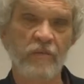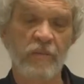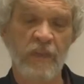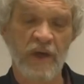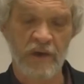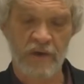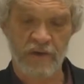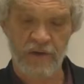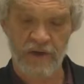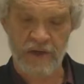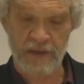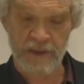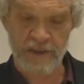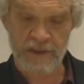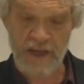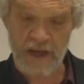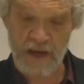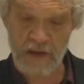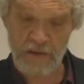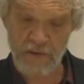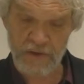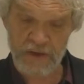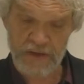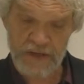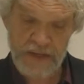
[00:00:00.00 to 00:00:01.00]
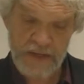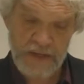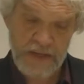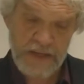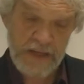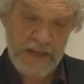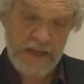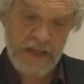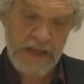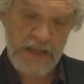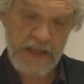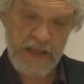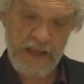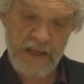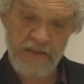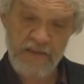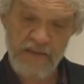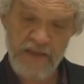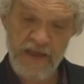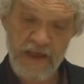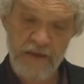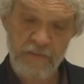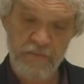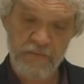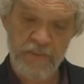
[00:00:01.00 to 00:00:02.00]
the melodies out, and
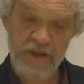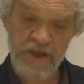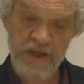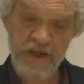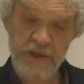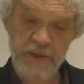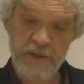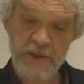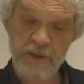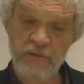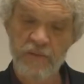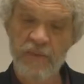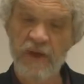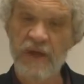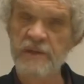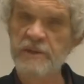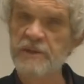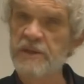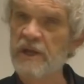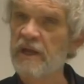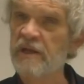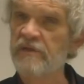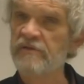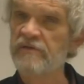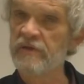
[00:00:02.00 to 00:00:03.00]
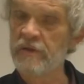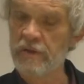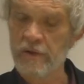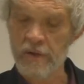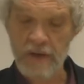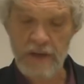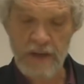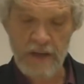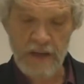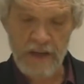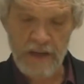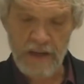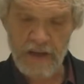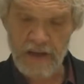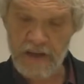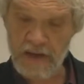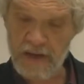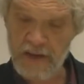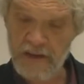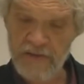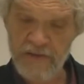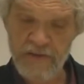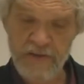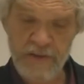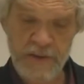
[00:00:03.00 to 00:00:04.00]
that B is your best answer.
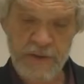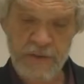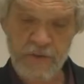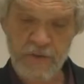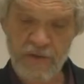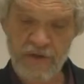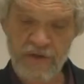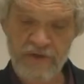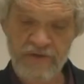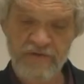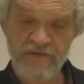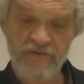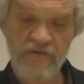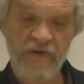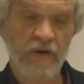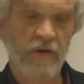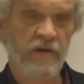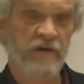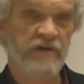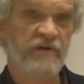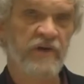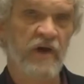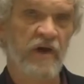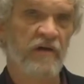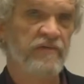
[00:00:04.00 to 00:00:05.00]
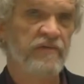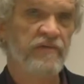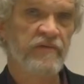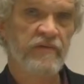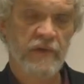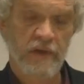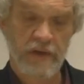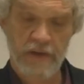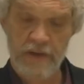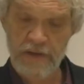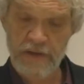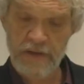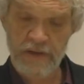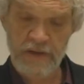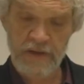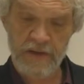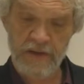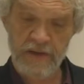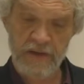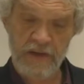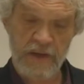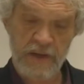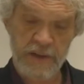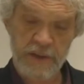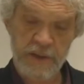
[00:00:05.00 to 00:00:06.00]
This one is very tough,
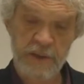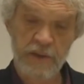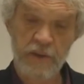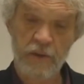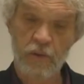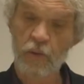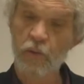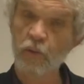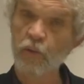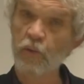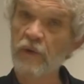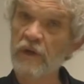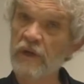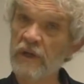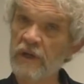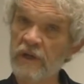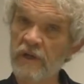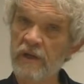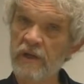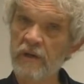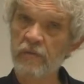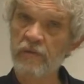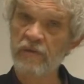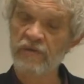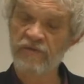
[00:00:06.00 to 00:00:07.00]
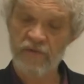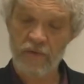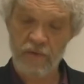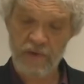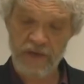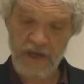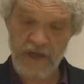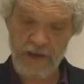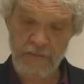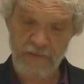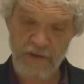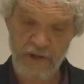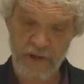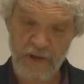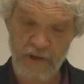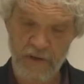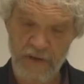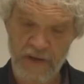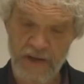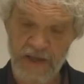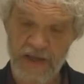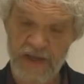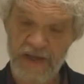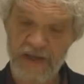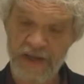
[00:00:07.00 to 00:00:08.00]
unless you're really good with
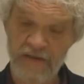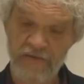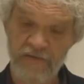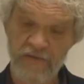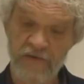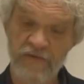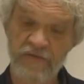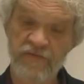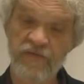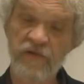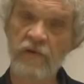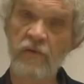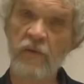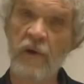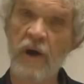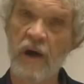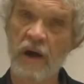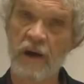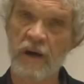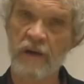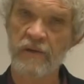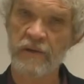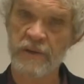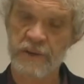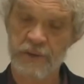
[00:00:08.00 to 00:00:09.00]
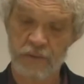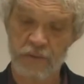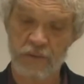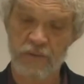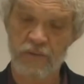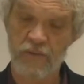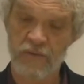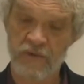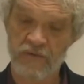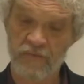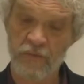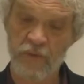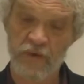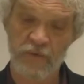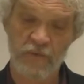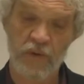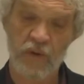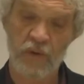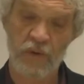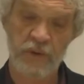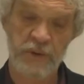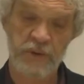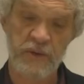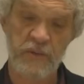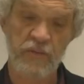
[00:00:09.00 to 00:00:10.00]
vocabulary, and even if you are, this one would
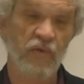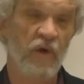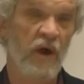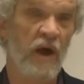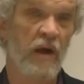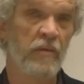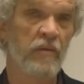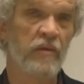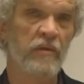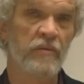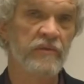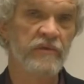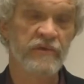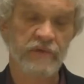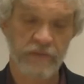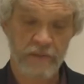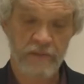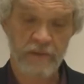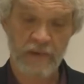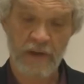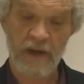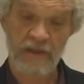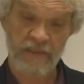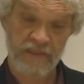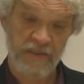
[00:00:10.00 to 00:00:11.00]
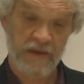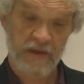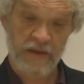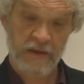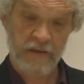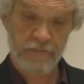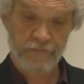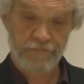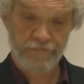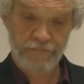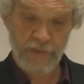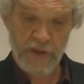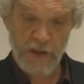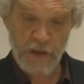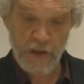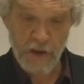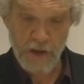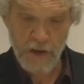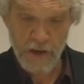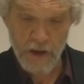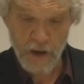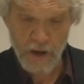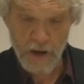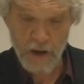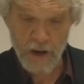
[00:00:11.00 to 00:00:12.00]
pose you problems, I think.
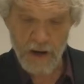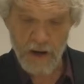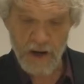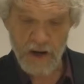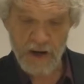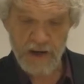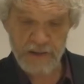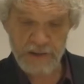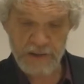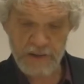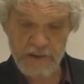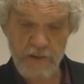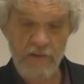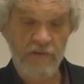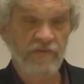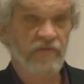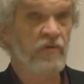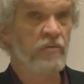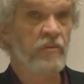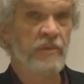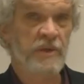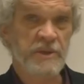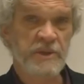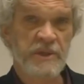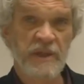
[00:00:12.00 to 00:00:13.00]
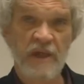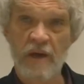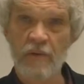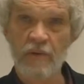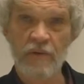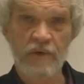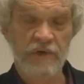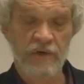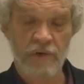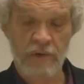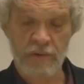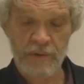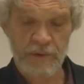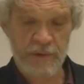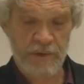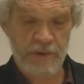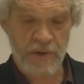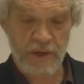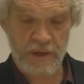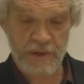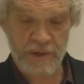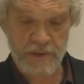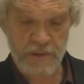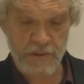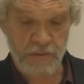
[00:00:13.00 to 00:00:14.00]
All right, so if you missed that one, don't
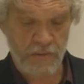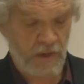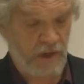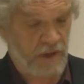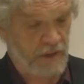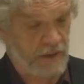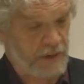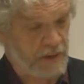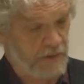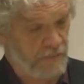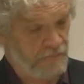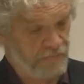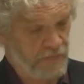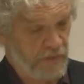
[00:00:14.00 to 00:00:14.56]
stress too much.